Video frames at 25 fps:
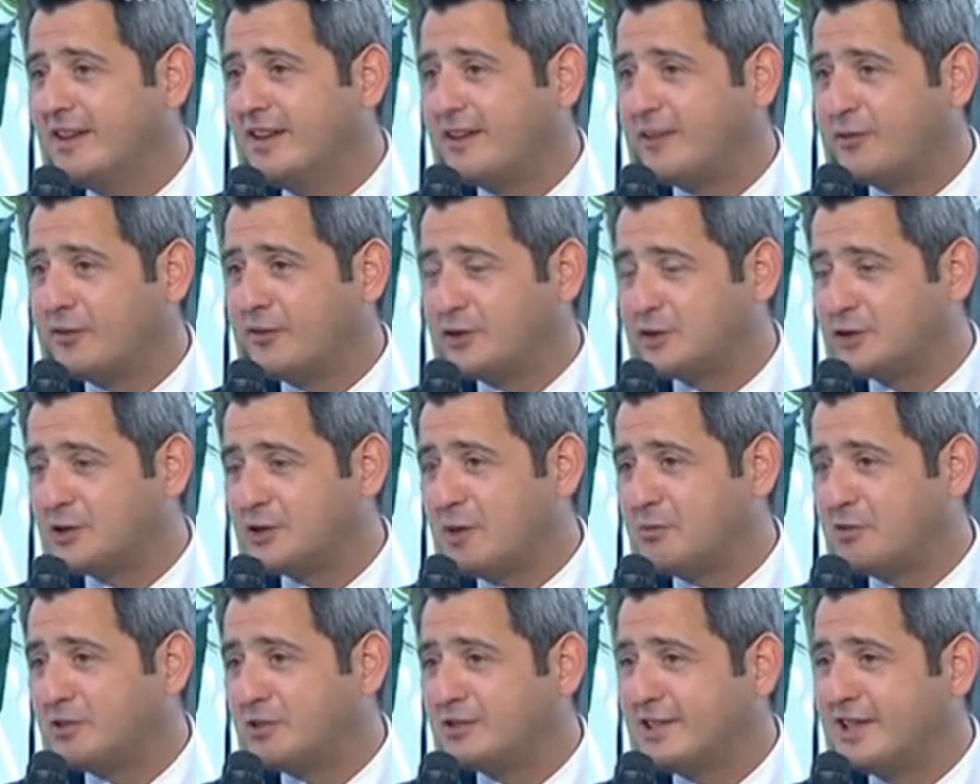The first
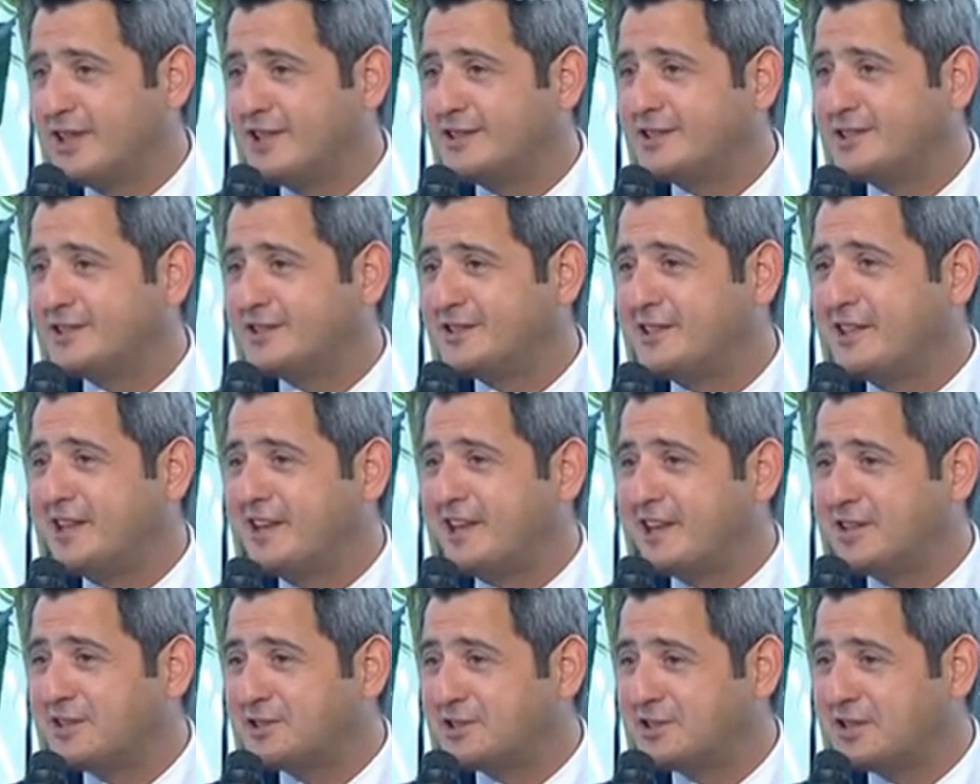couple of days is the
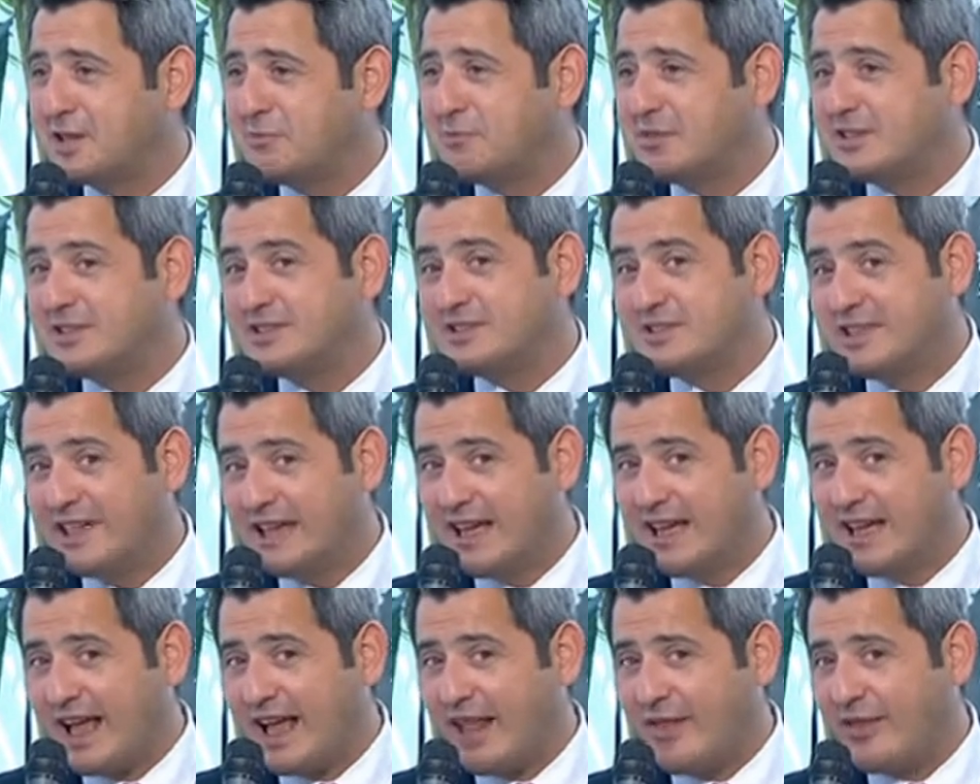Leaders Summit,
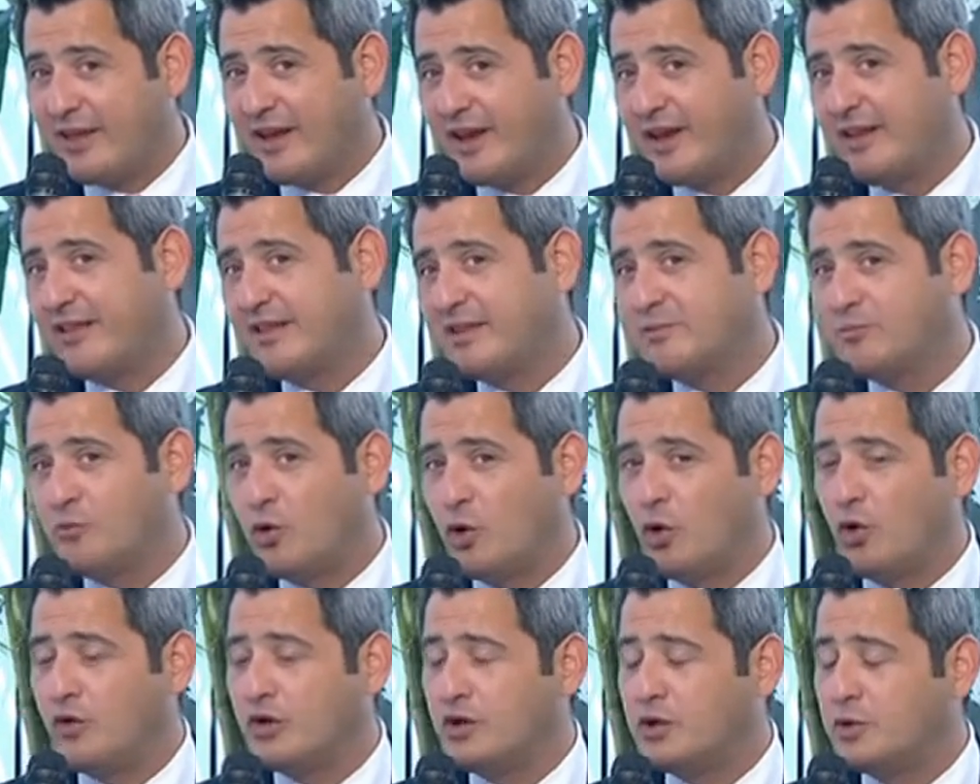and then the
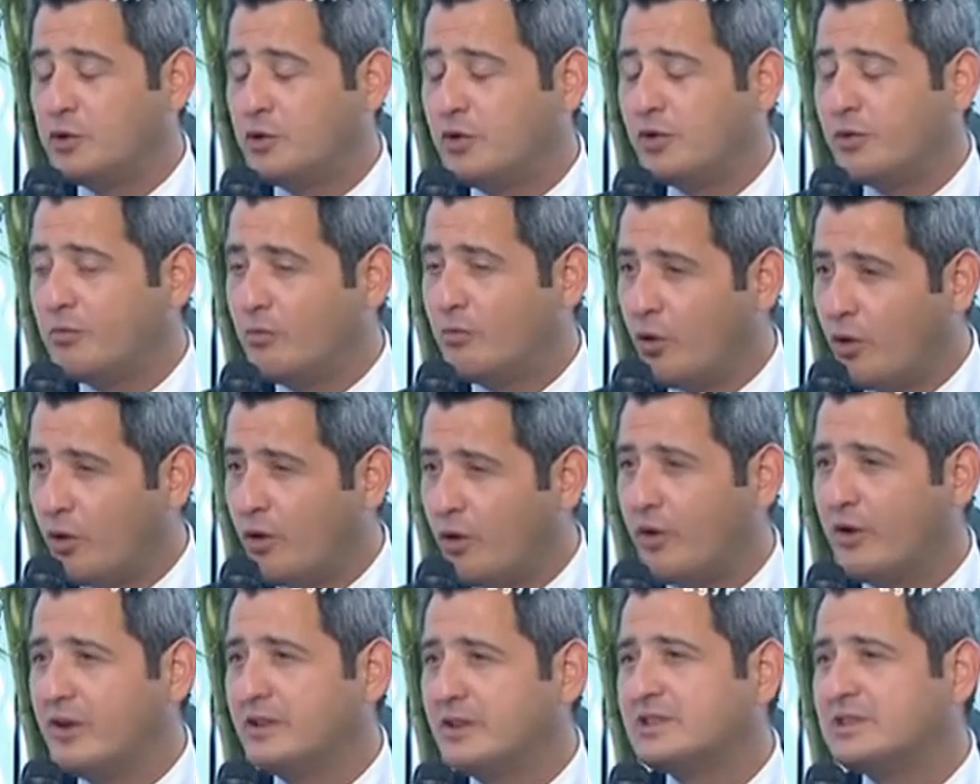more youth,
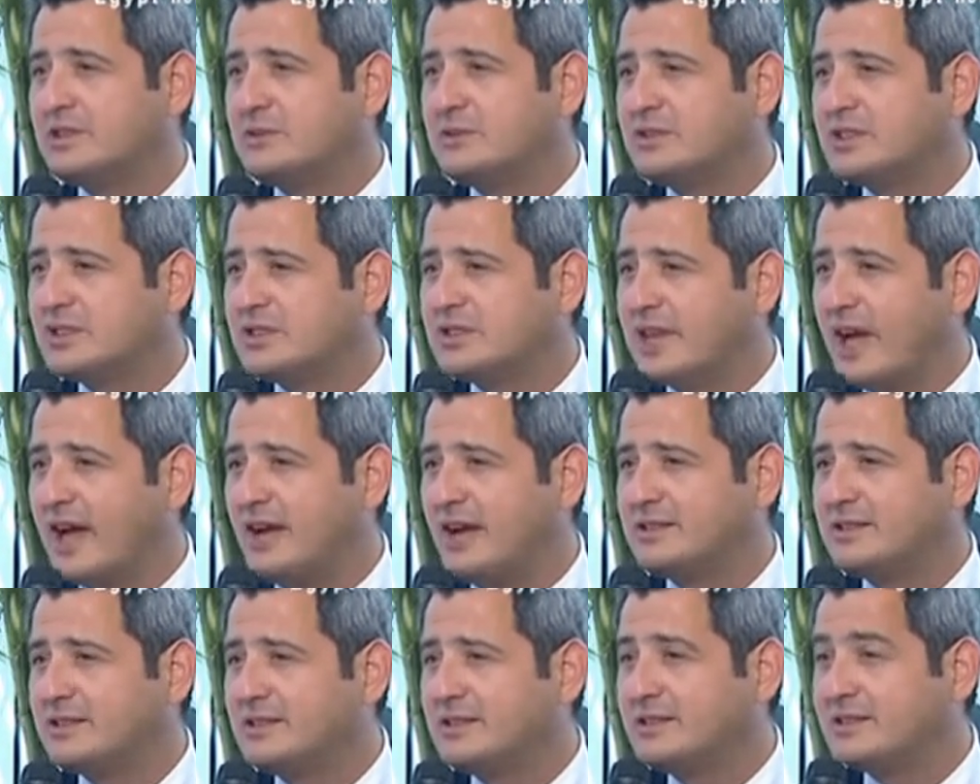more civil
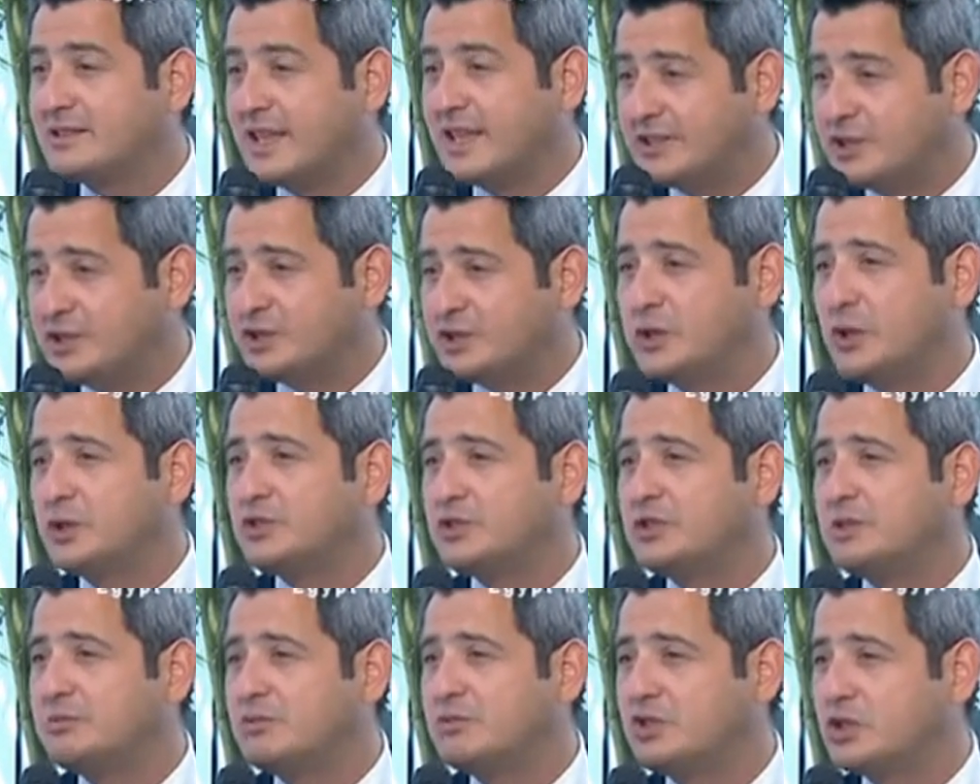societies, NGOs
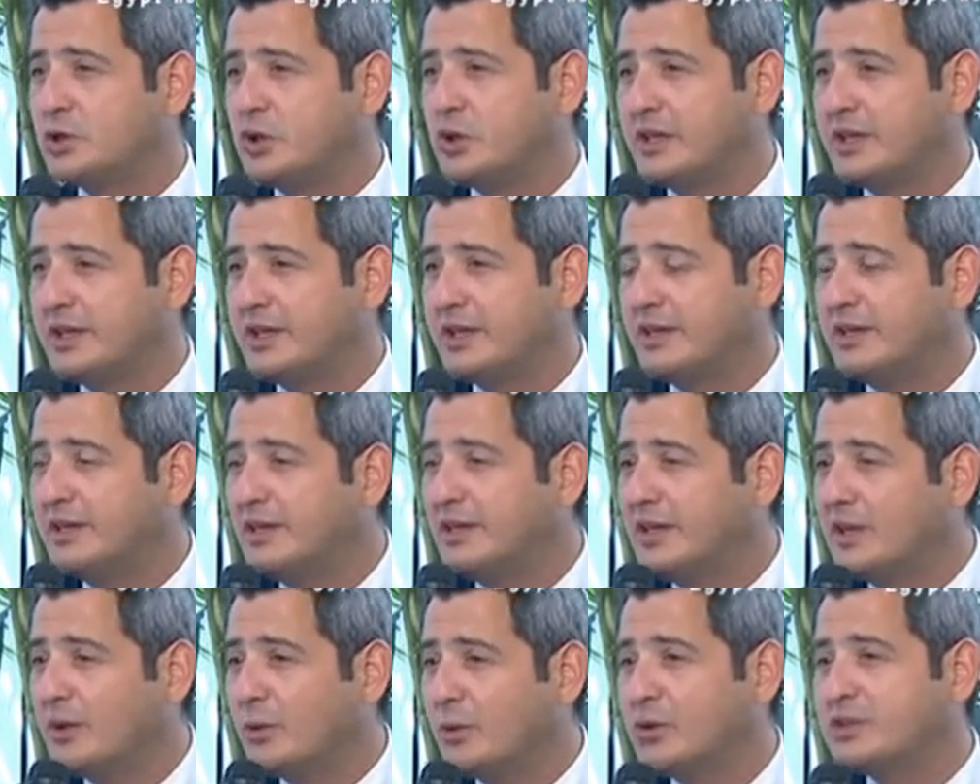are going to be joining,
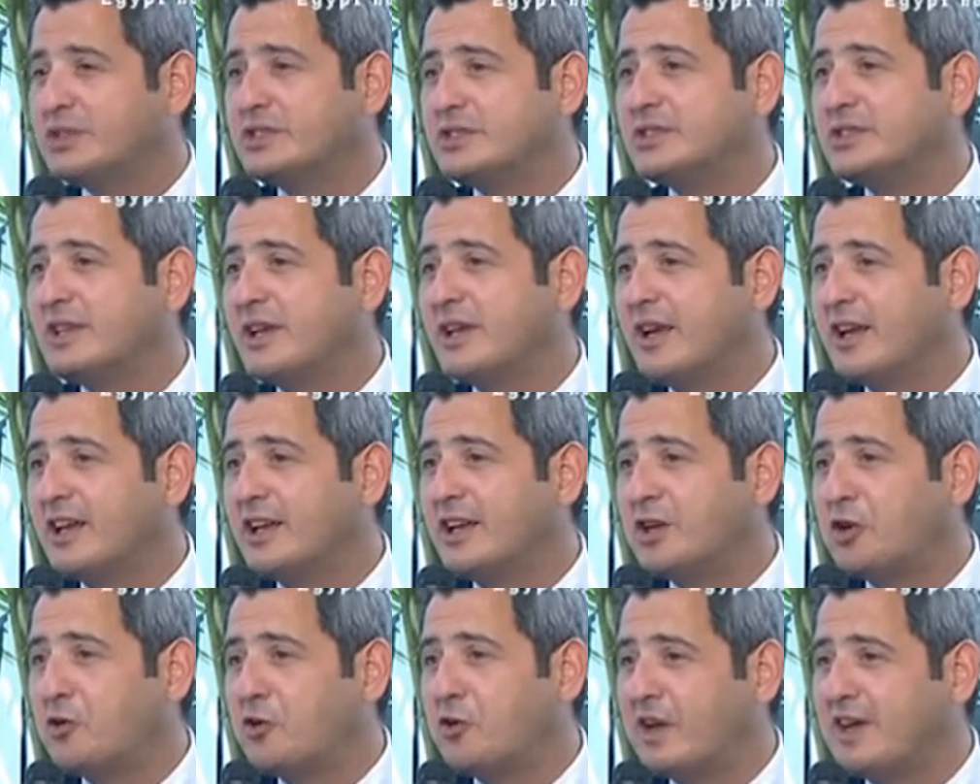which is going
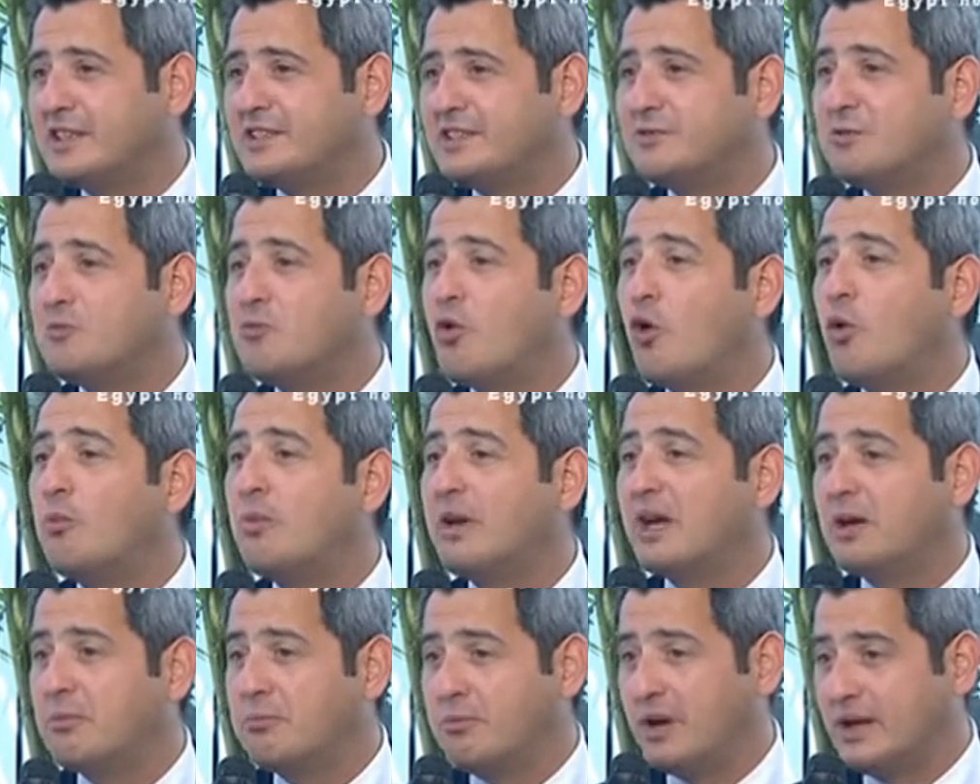to create even more
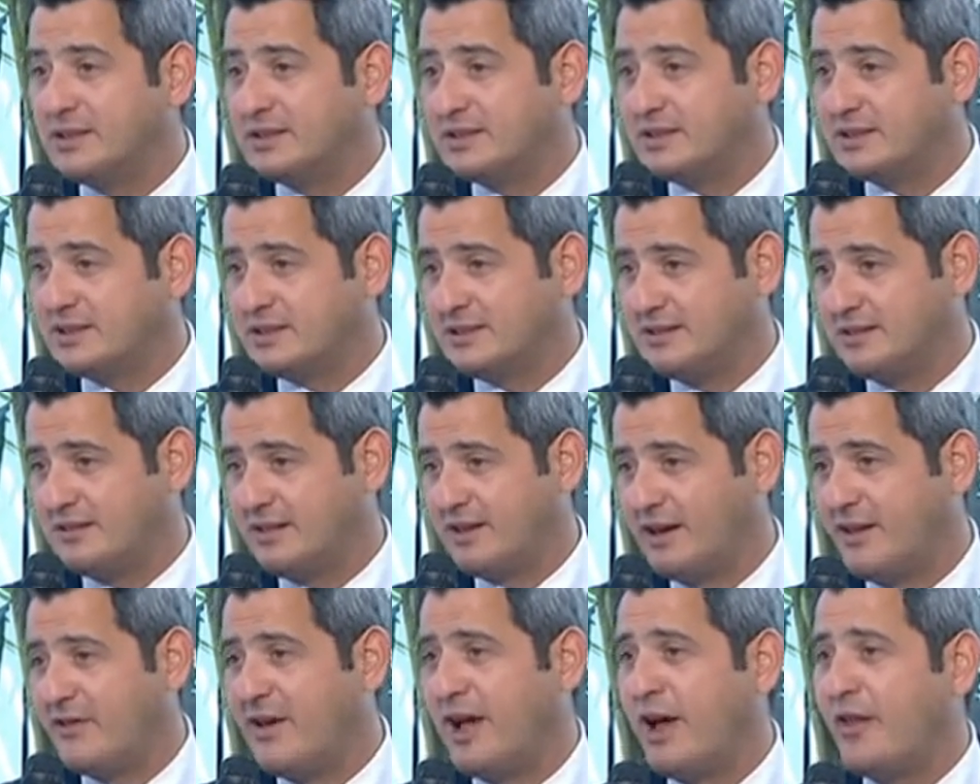bigger buzz
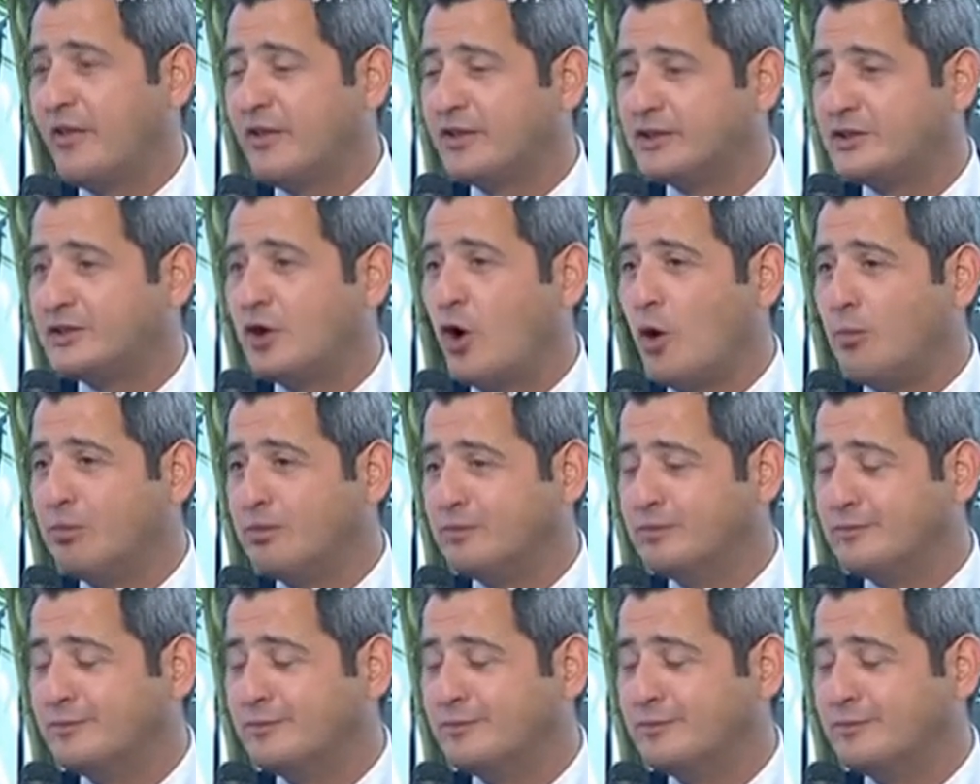around this COP.